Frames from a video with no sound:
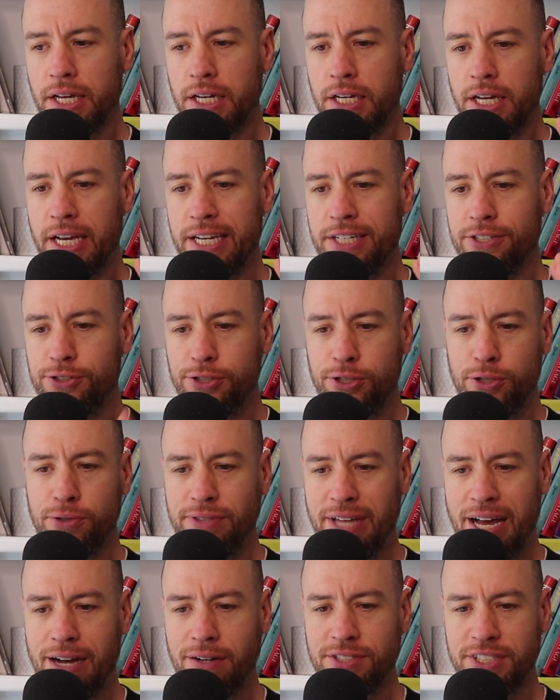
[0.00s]
In
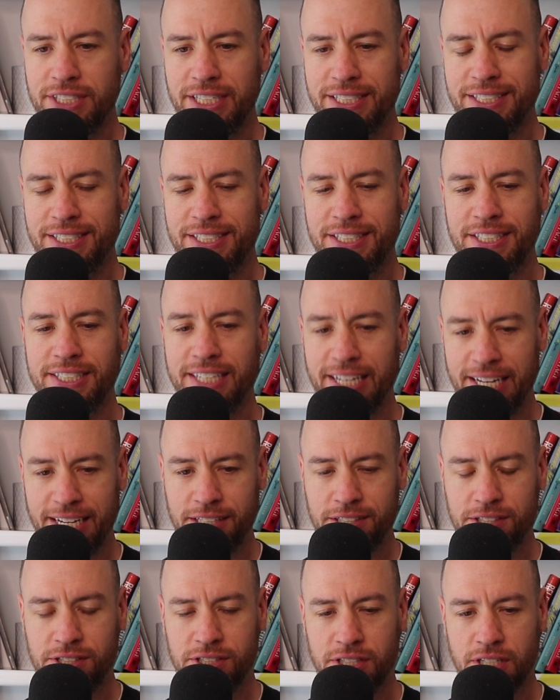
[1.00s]

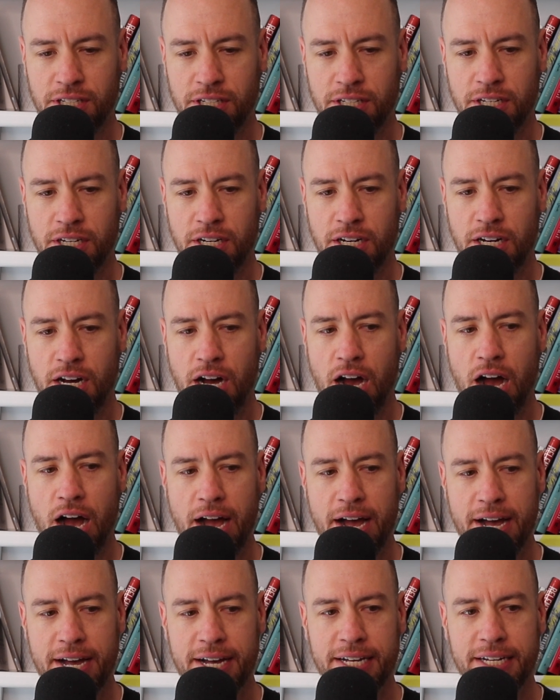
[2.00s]
2006,
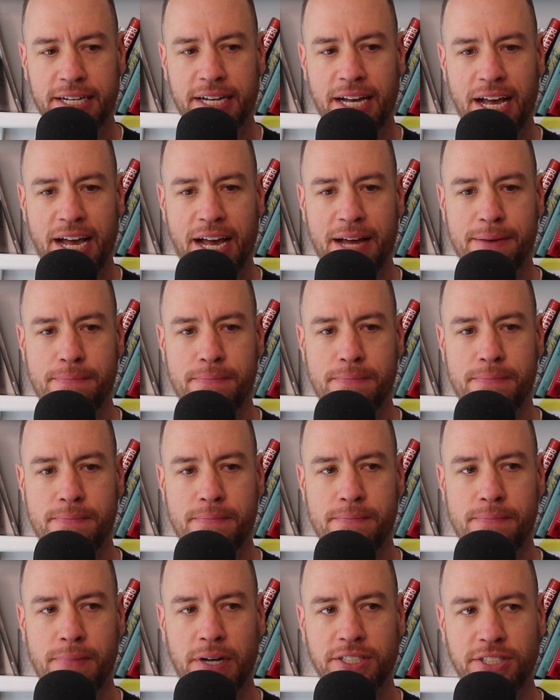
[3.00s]
I
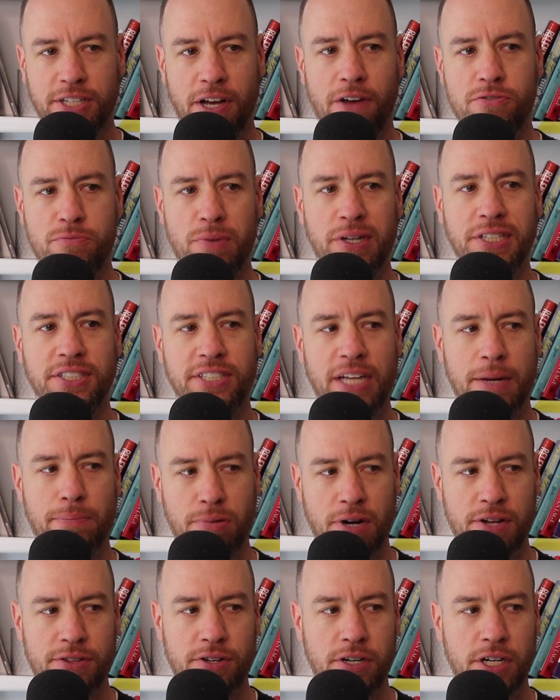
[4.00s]
and myself and my
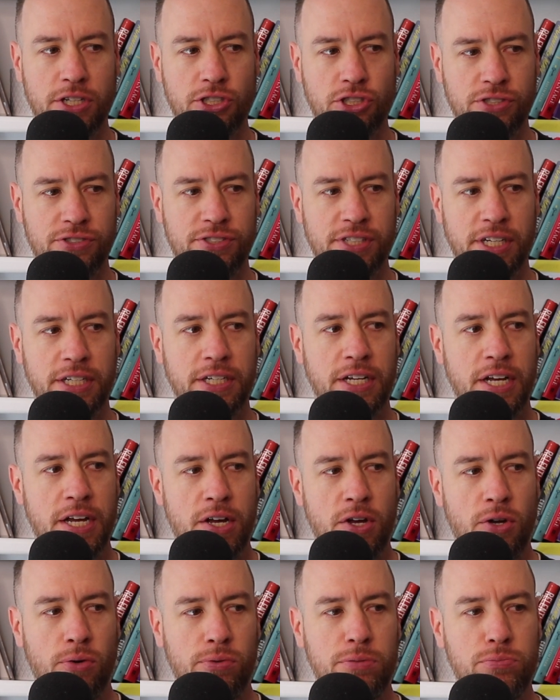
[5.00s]
stepbrother, I should say,
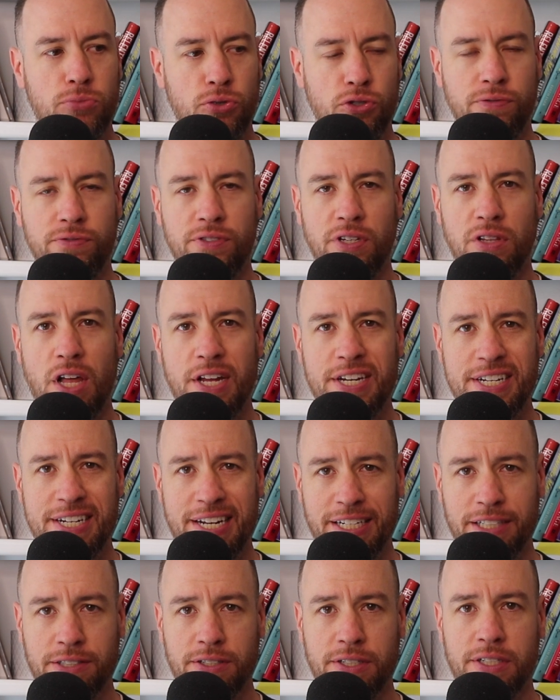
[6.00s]
we moved to London,
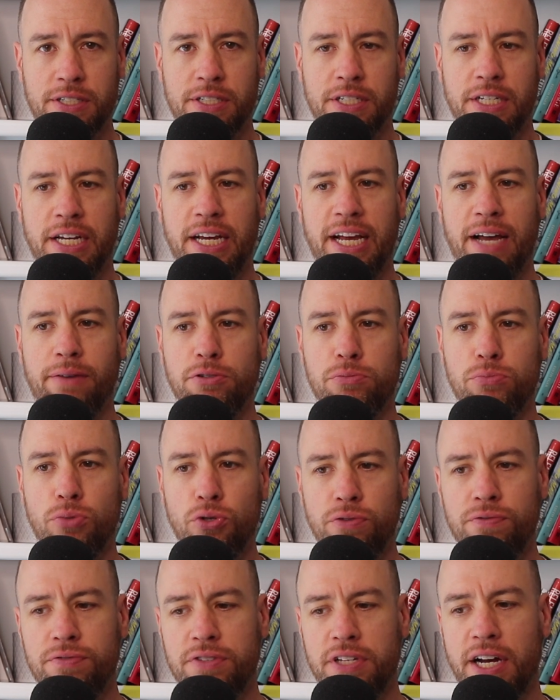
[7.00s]
England, and we
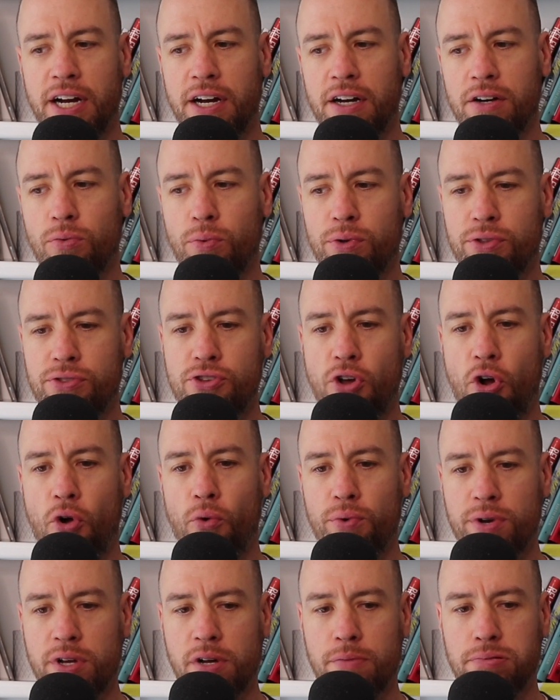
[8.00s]
moved there with no
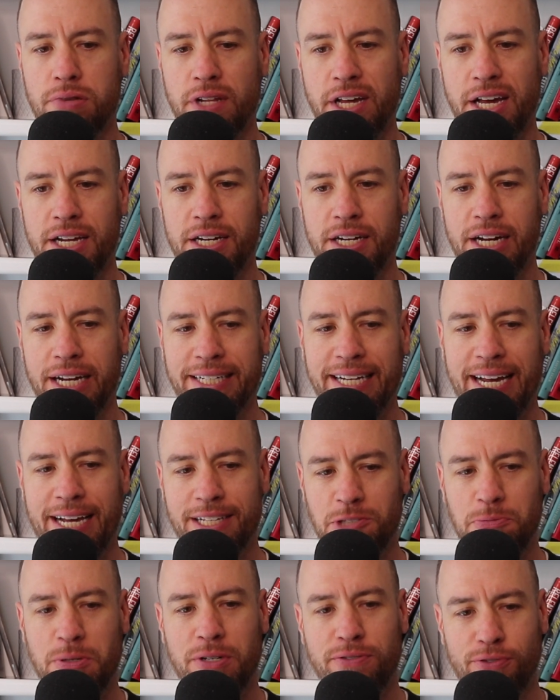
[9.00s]
real plan. I
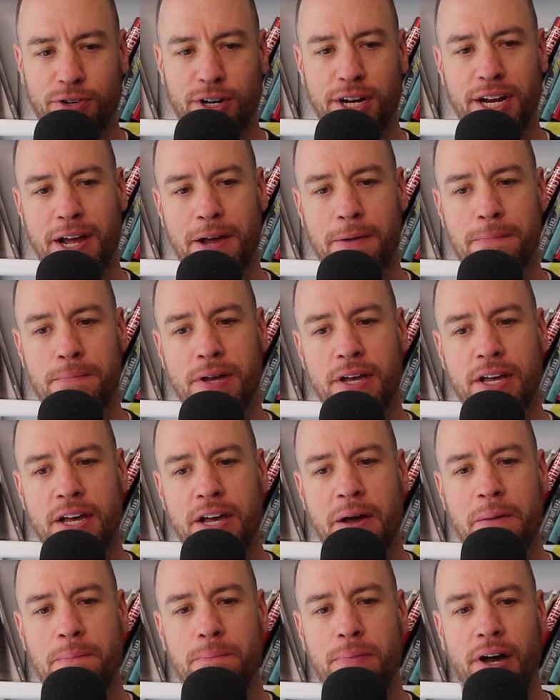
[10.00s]
can't speak for him,
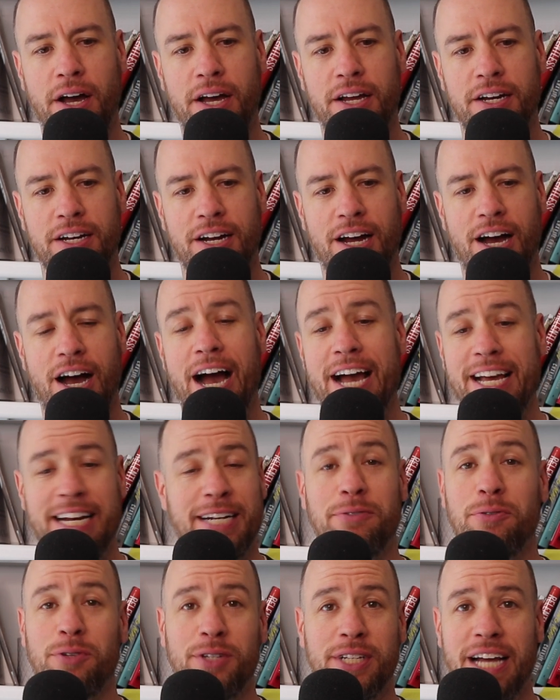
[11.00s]
but I
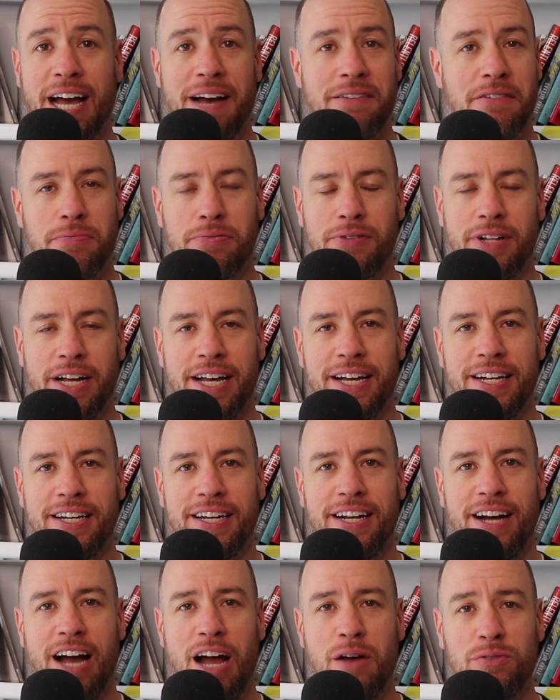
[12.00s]
didn't really have a plan.
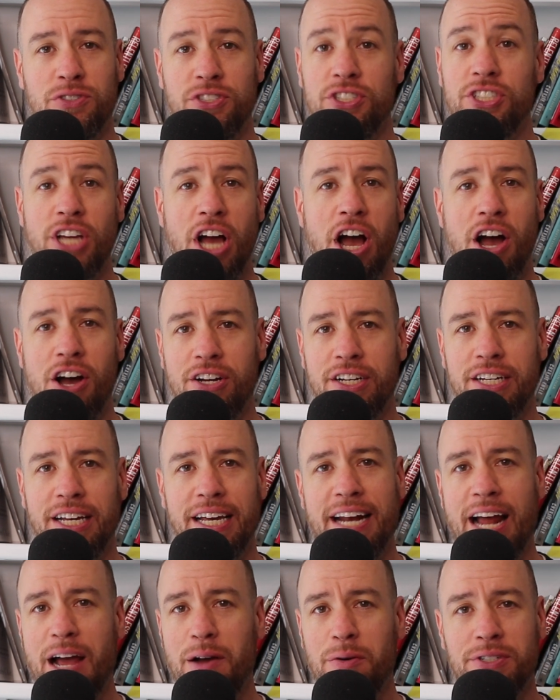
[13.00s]
I was young
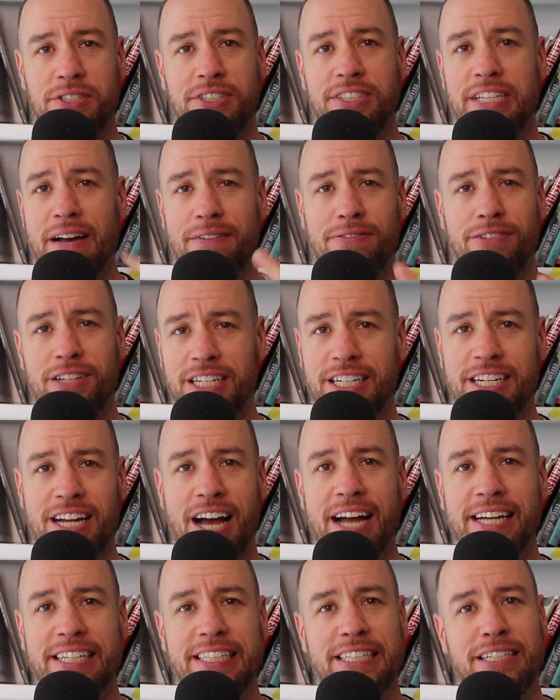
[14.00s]
and I was definitely
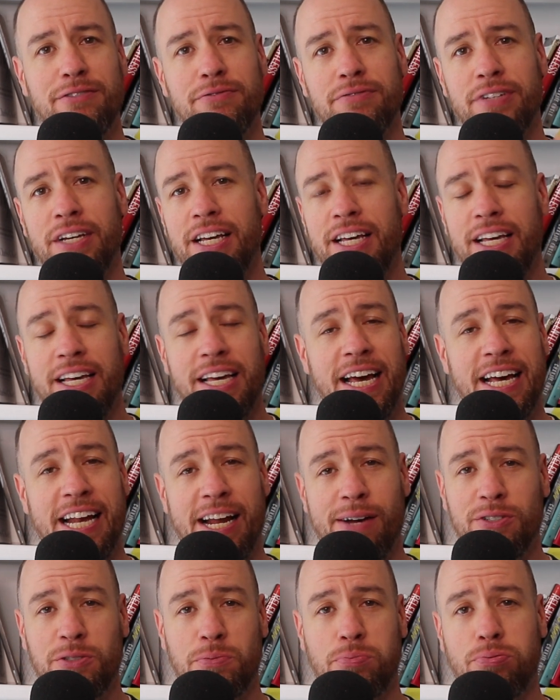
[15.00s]
naive, and
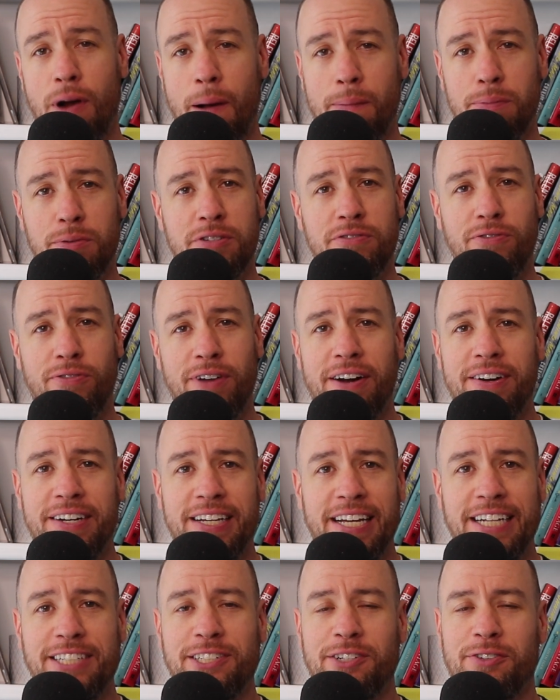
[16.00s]
I was probably very
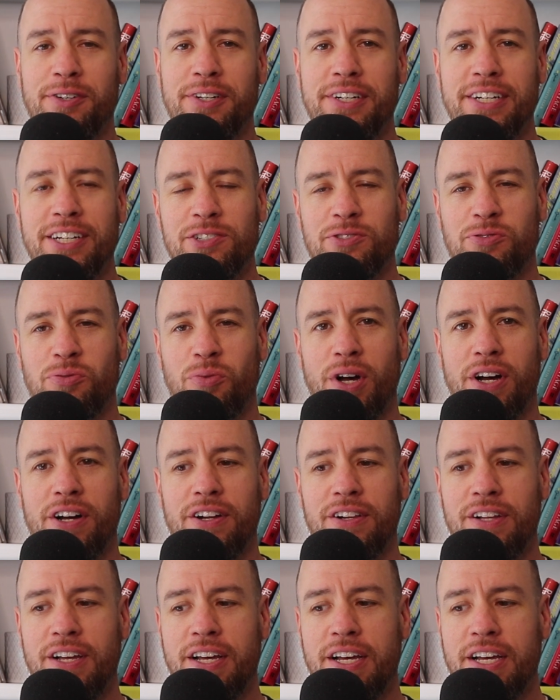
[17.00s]
ignorant as
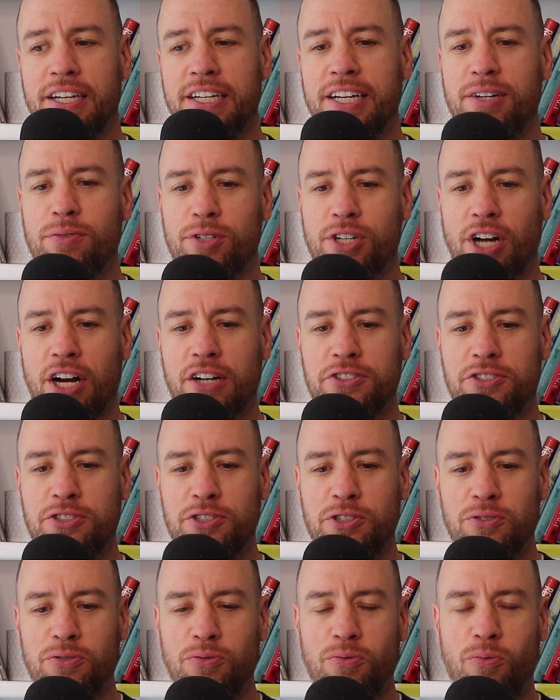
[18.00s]
well in regards
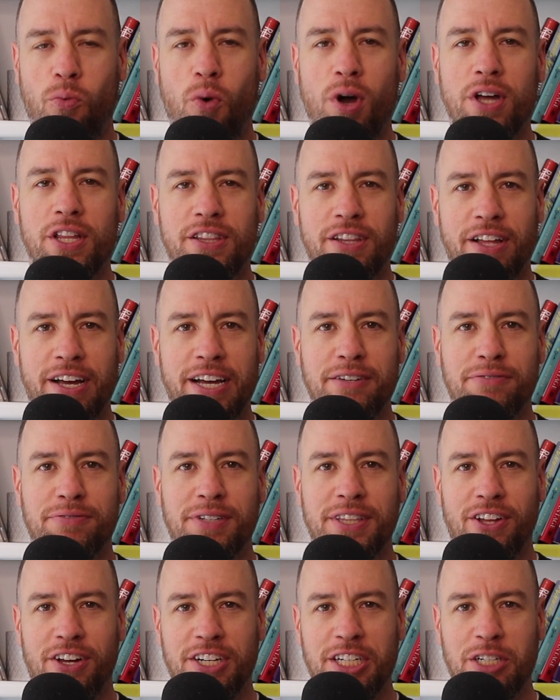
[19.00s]
to what life
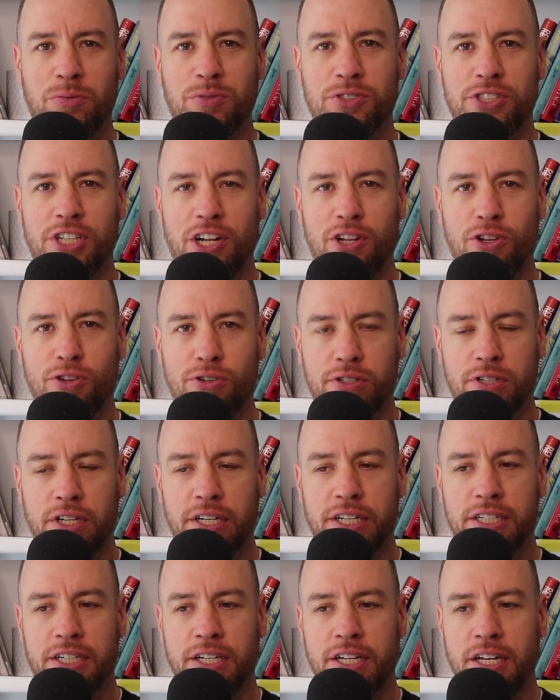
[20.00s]
in London was going to look
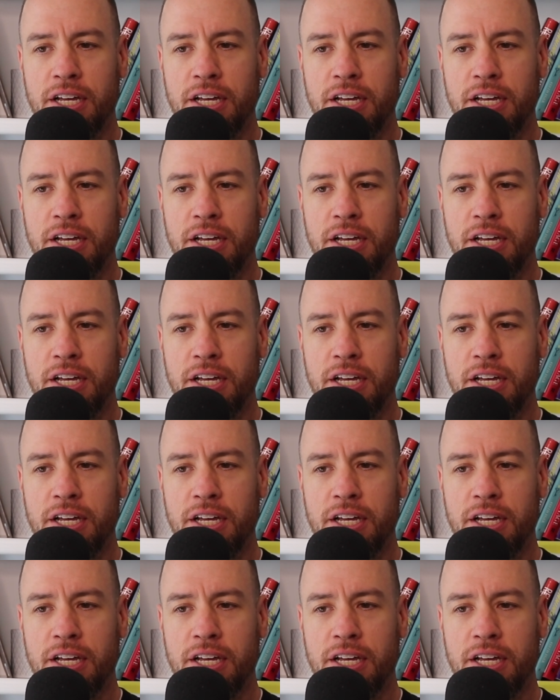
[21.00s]
like.